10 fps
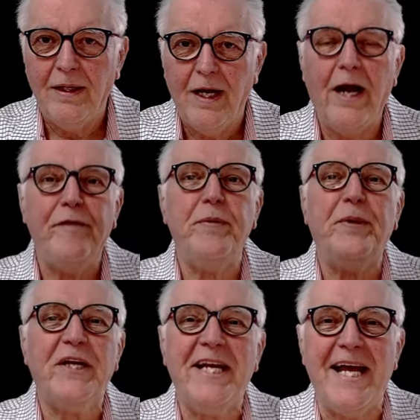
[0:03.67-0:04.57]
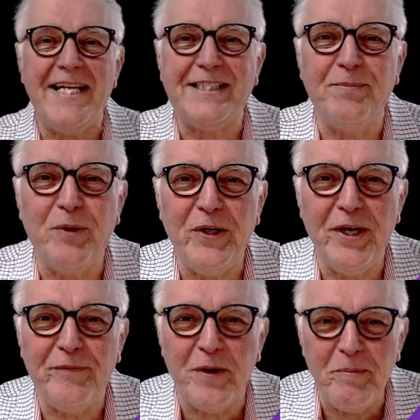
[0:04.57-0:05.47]
Hi everybody, Alex du Plooy
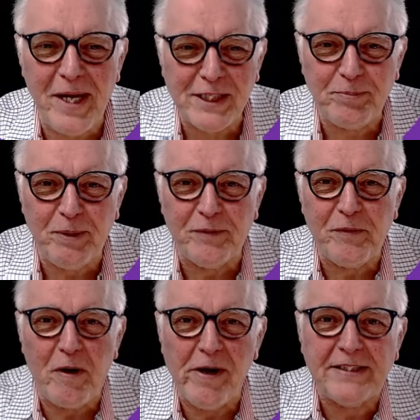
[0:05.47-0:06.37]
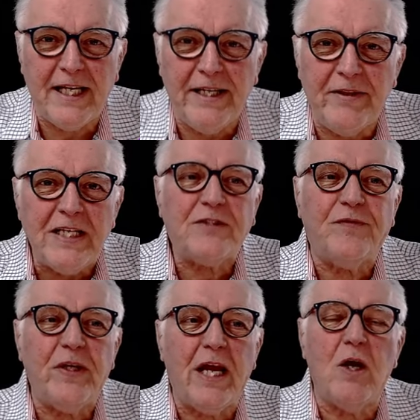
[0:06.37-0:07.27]
here from Expert4x and in this
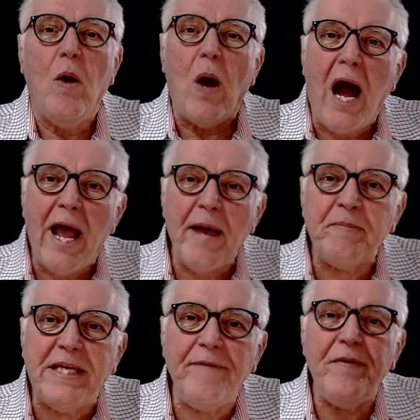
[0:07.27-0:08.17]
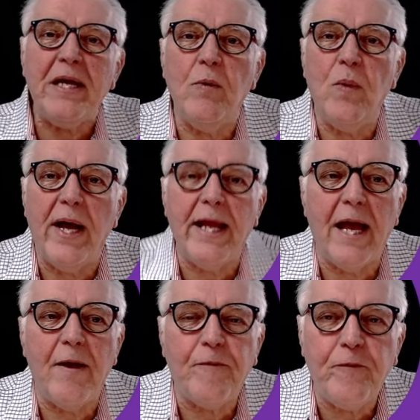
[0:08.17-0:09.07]
video I am giving away
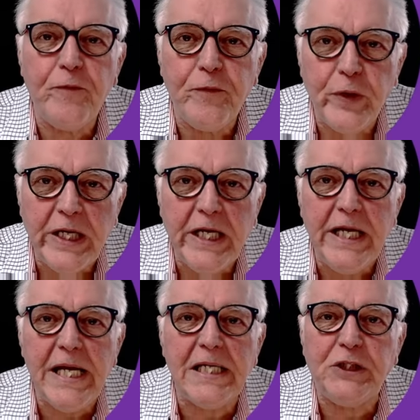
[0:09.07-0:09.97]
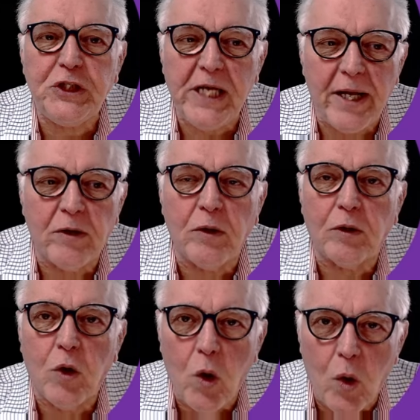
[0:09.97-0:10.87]
a free channel
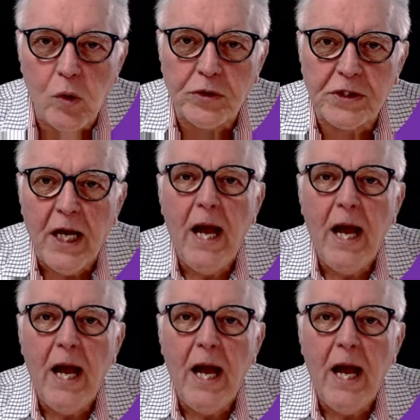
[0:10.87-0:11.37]
course